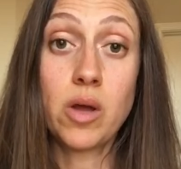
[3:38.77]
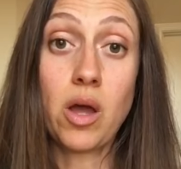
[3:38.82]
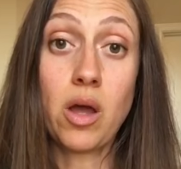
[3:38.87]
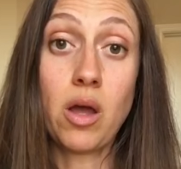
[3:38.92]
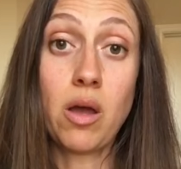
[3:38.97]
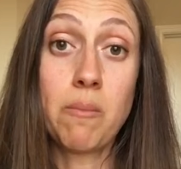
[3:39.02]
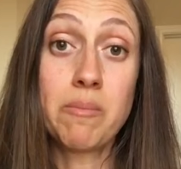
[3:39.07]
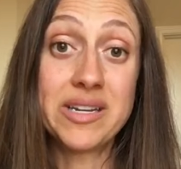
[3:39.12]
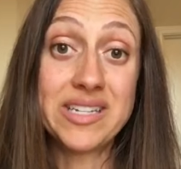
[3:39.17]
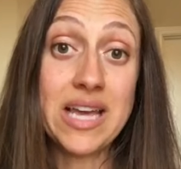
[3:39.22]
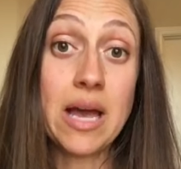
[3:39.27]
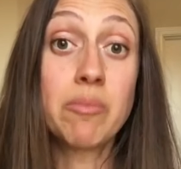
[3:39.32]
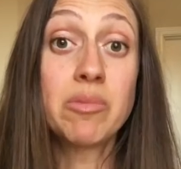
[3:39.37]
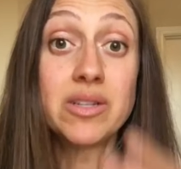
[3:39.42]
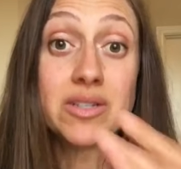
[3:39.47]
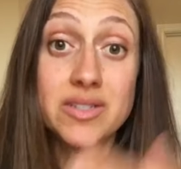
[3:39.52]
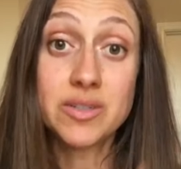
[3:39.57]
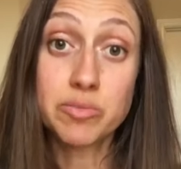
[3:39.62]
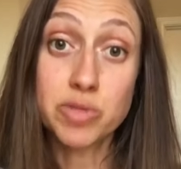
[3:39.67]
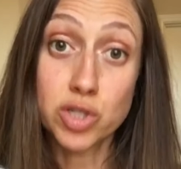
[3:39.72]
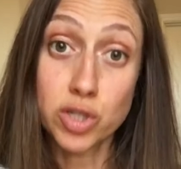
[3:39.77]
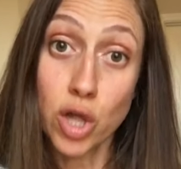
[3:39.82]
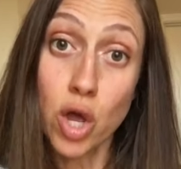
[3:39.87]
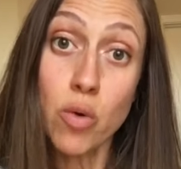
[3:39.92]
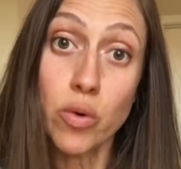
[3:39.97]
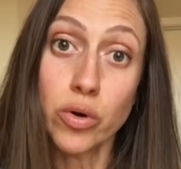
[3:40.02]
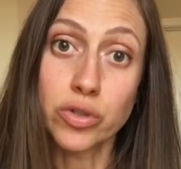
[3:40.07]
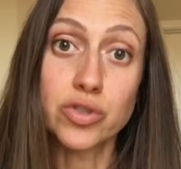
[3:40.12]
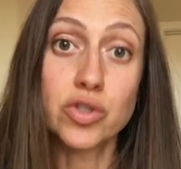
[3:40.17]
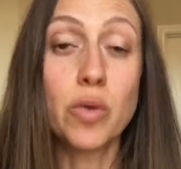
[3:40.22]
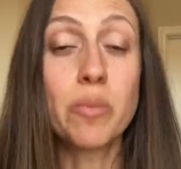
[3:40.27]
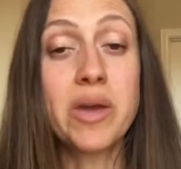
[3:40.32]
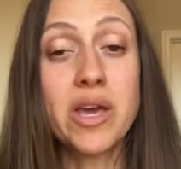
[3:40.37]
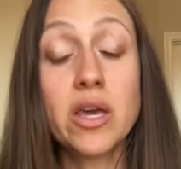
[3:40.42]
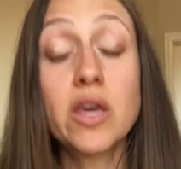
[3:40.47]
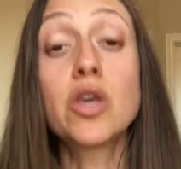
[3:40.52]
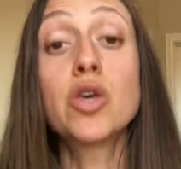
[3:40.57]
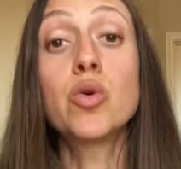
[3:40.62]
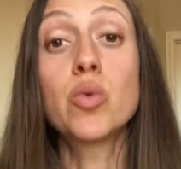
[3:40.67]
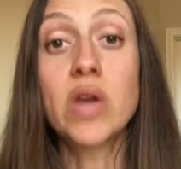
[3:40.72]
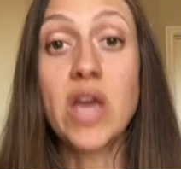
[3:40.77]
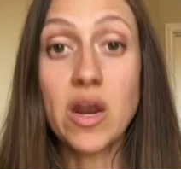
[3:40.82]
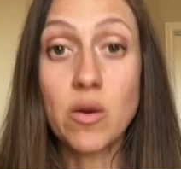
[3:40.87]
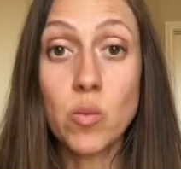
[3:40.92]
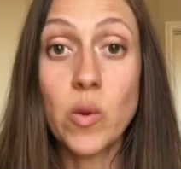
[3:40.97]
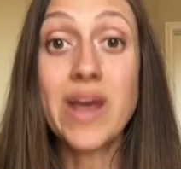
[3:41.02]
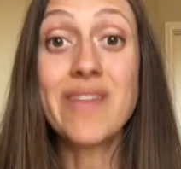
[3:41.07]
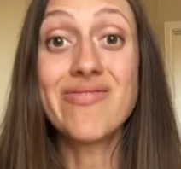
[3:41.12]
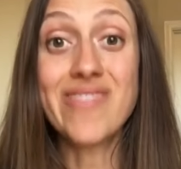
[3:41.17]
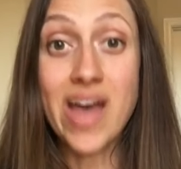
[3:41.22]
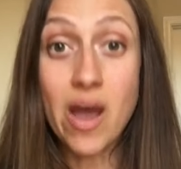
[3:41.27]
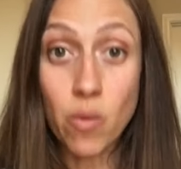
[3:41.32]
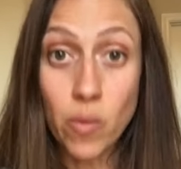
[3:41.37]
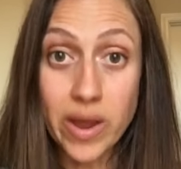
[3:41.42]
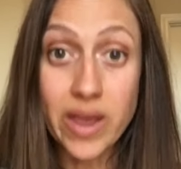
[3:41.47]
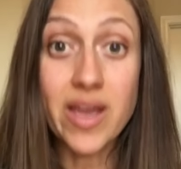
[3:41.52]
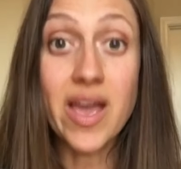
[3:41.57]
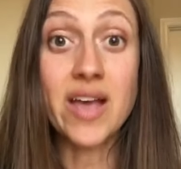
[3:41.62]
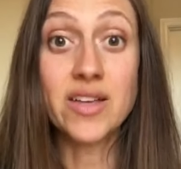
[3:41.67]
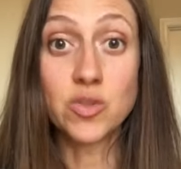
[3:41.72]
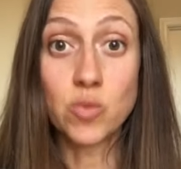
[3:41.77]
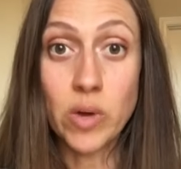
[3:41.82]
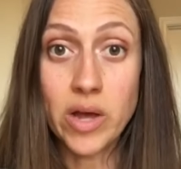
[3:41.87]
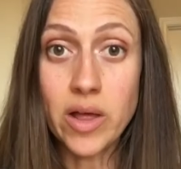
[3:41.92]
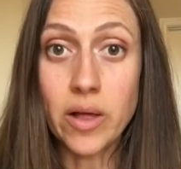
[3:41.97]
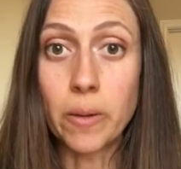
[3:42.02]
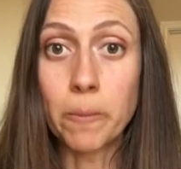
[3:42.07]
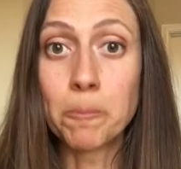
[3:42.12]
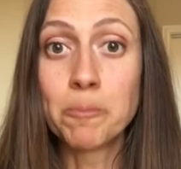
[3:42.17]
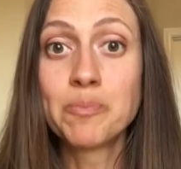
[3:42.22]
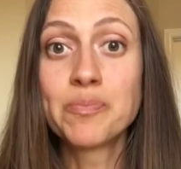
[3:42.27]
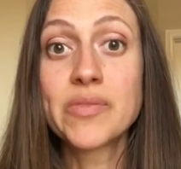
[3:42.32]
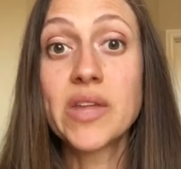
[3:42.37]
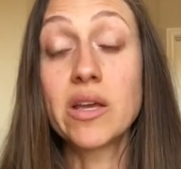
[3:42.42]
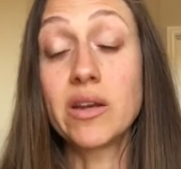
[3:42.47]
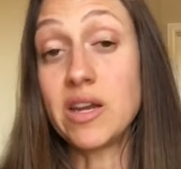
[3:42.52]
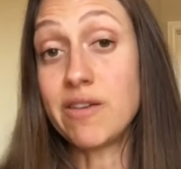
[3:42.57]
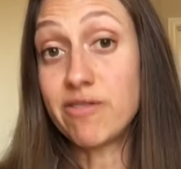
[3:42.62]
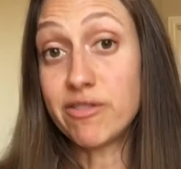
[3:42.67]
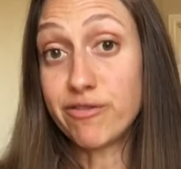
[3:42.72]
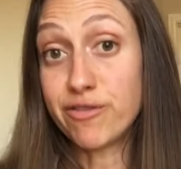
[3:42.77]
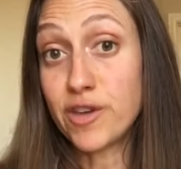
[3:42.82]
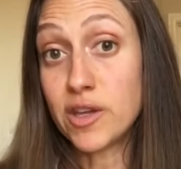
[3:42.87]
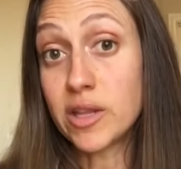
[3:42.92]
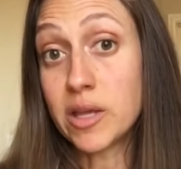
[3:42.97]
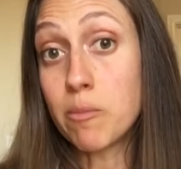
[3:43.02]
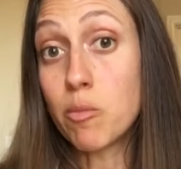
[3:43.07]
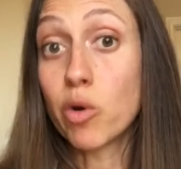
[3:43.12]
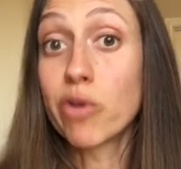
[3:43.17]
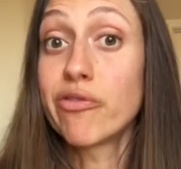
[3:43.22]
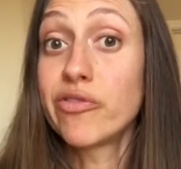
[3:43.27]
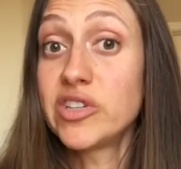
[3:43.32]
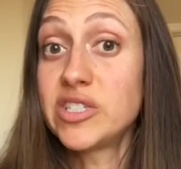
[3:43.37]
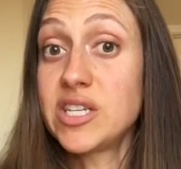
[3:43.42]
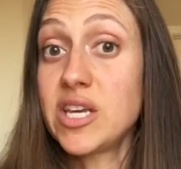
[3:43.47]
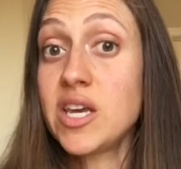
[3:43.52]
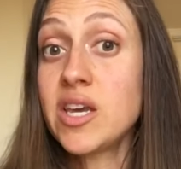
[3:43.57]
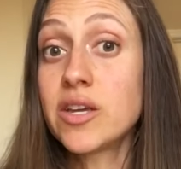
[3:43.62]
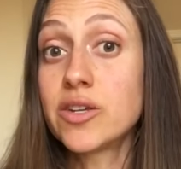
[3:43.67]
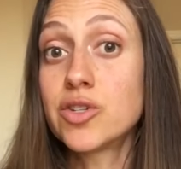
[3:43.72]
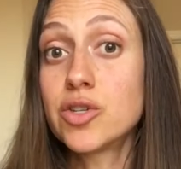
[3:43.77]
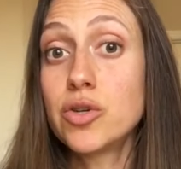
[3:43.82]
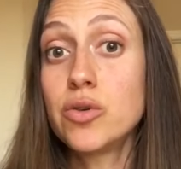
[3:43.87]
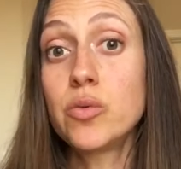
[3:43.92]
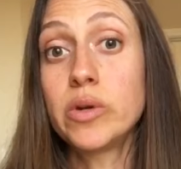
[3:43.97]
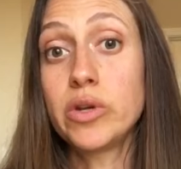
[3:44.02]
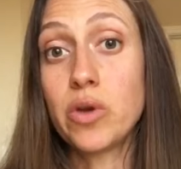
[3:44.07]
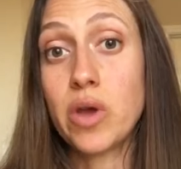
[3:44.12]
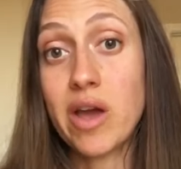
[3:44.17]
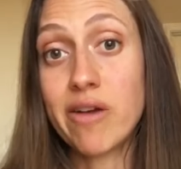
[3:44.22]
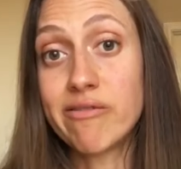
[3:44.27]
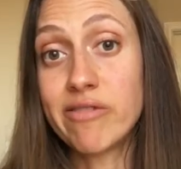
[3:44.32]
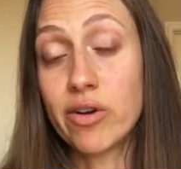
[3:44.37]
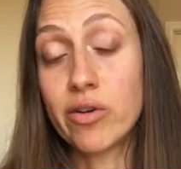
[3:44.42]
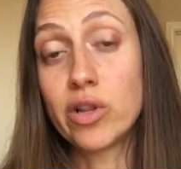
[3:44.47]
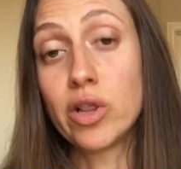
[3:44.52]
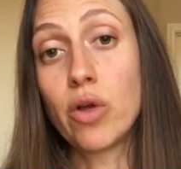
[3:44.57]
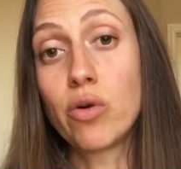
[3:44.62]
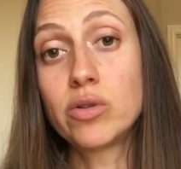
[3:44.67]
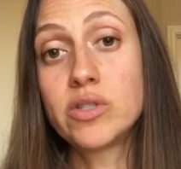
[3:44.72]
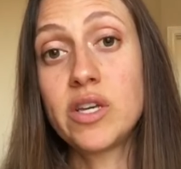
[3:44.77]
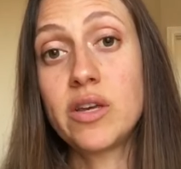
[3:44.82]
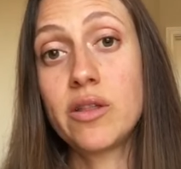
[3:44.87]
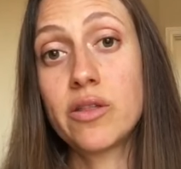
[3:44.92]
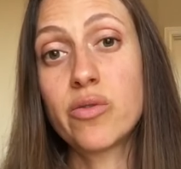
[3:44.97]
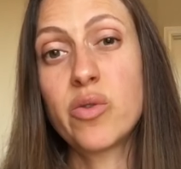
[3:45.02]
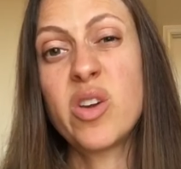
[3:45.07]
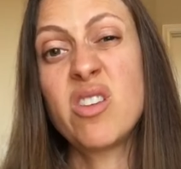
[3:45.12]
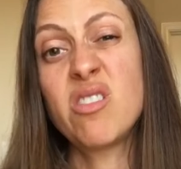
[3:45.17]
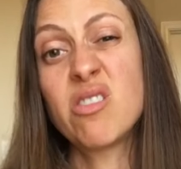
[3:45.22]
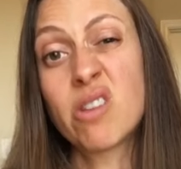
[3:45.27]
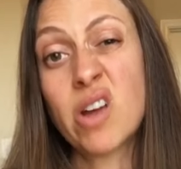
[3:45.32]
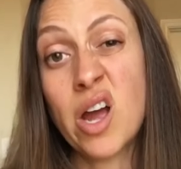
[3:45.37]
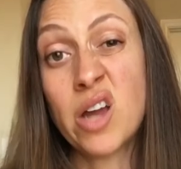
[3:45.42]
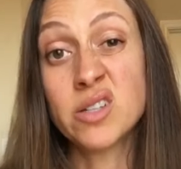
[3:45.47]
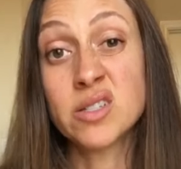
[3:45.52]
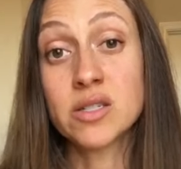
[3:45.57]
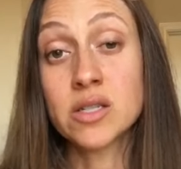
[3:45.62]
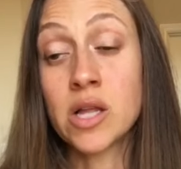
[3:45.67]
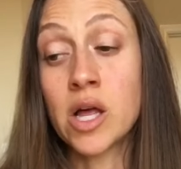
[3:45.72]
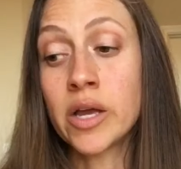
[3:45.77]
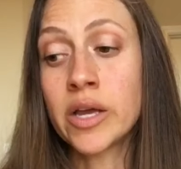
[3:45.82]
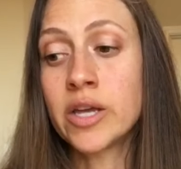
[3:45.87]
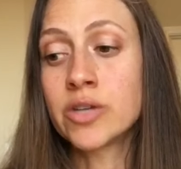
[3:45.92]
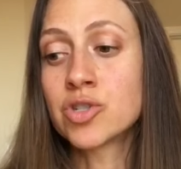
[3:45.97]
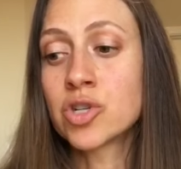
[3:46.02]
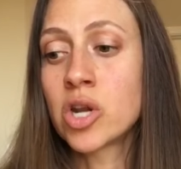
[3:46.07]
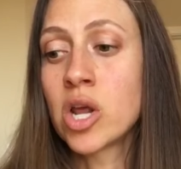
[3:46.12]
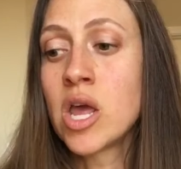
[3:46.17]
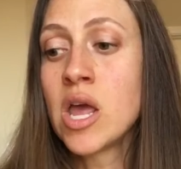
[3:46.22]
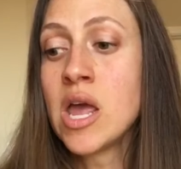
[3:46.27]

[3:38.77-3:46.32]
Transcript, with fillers: uh, metabolism slower, so making you gain weight that way as well and even feeling more fatigued too when you have very low T3 you're kind of sluggish